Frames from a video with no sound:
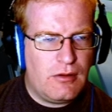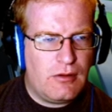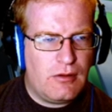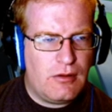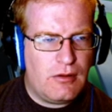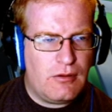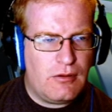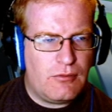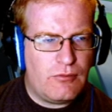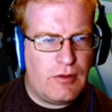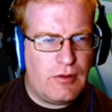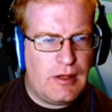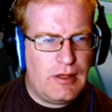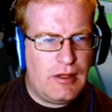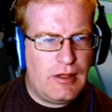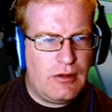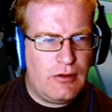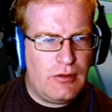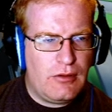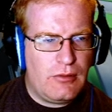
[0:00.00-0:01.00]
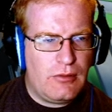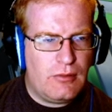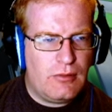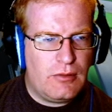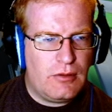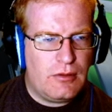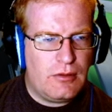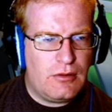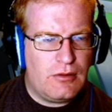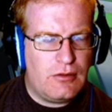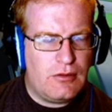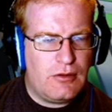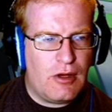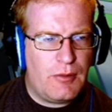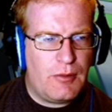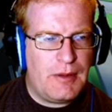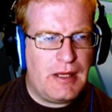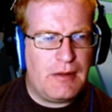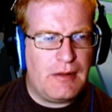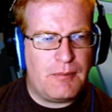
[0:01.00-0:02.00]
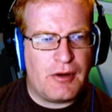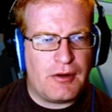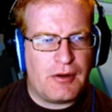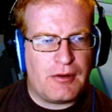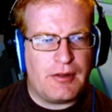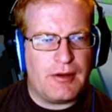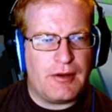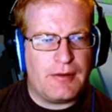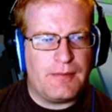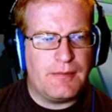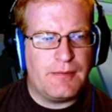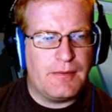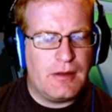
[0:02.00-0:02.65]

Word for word: uh, radio... No, we can't park there.